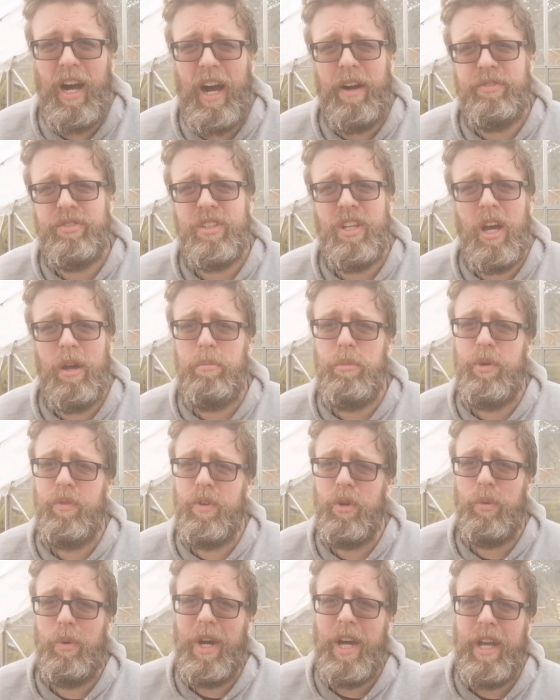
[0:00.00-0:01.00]
I've started
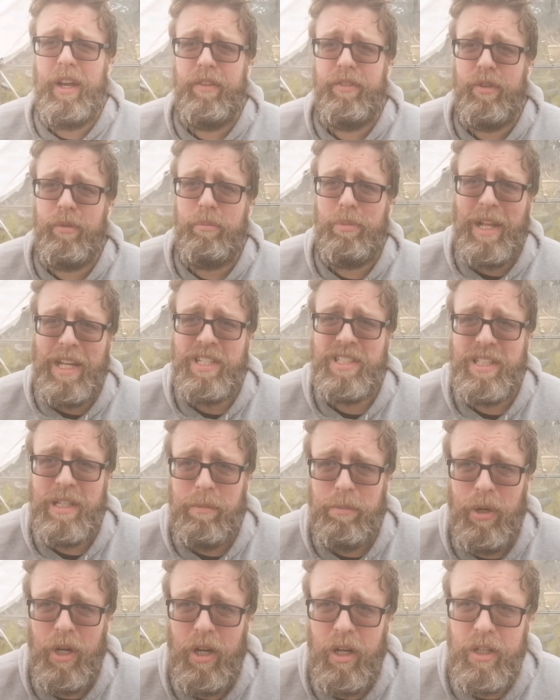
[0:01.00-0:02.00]
moving away from
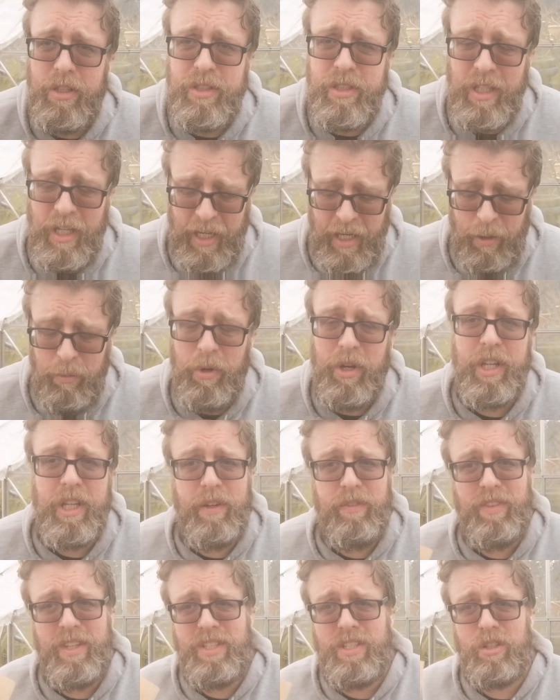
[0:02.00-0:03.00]
plastic pots and I want to
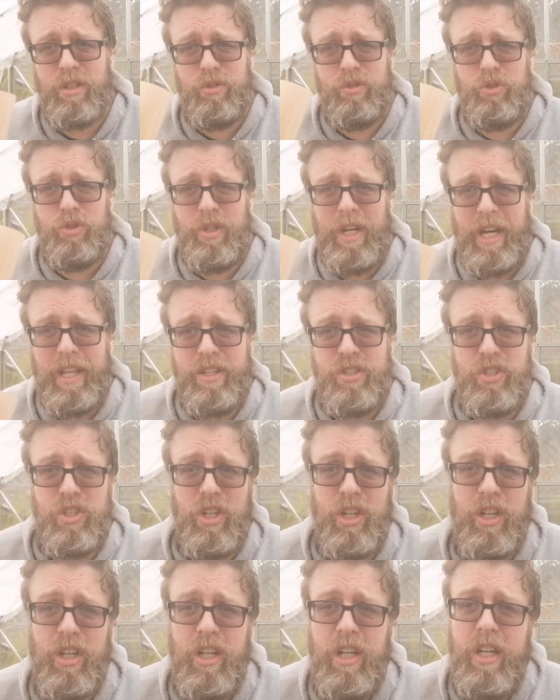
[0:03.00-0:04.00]
give this a good try this year.